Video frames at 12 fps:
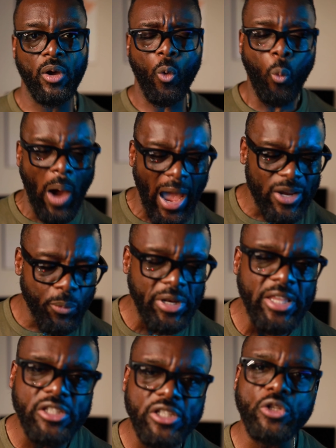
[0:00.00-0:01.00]
Why do we
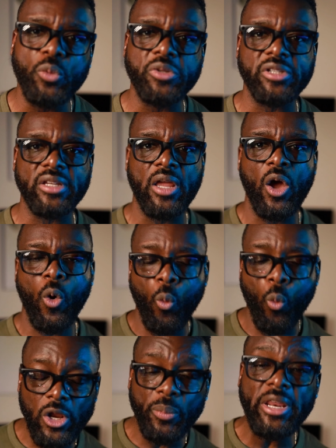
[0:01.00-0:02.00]
need to use it?
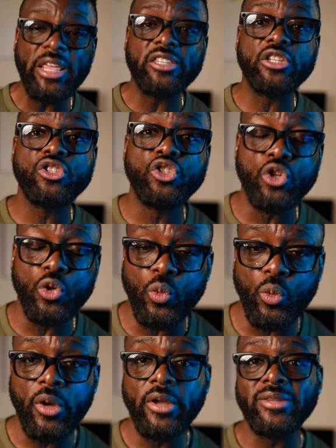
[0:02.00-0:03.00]
What do we need to
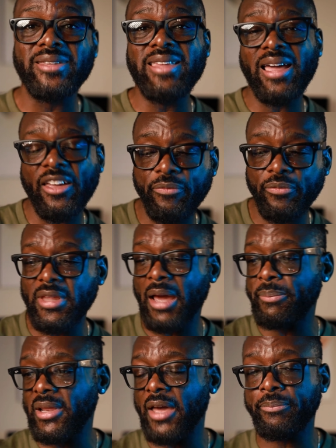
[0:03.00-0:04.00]
do to not
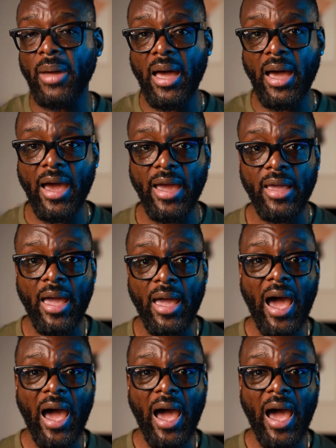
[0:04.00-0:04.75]
not be left behind?